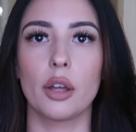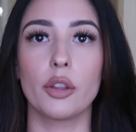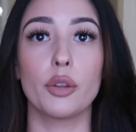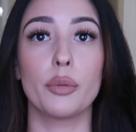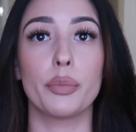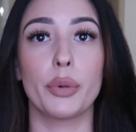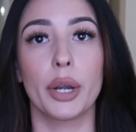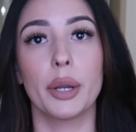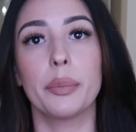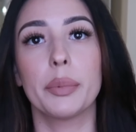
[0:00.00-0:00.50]
on the
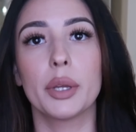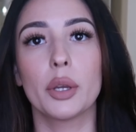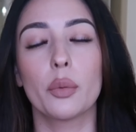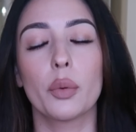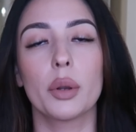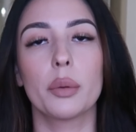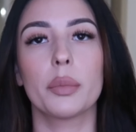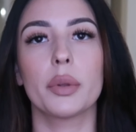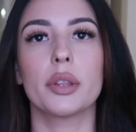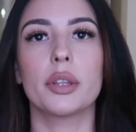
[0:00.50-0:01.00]
bright pink
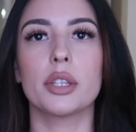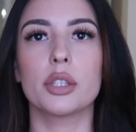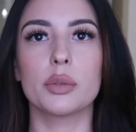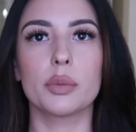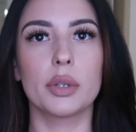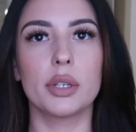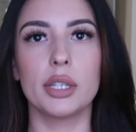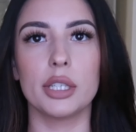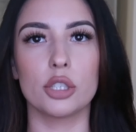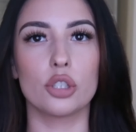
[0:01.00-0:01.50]
one, but this
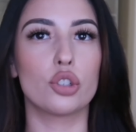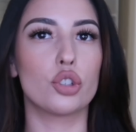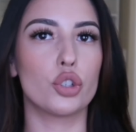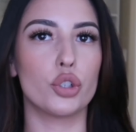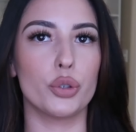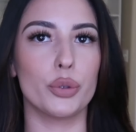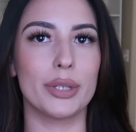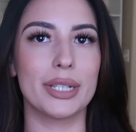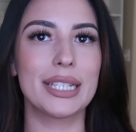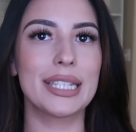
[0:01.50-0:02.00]
one is
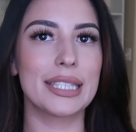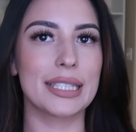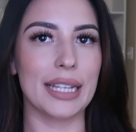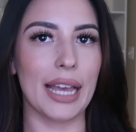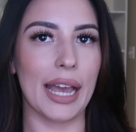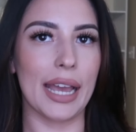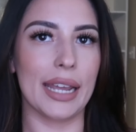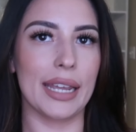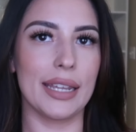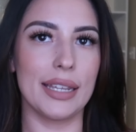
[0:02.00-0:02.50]
true to
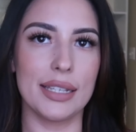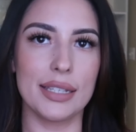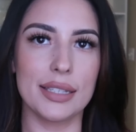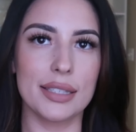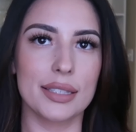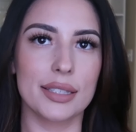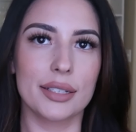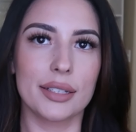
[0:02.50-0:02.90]
size.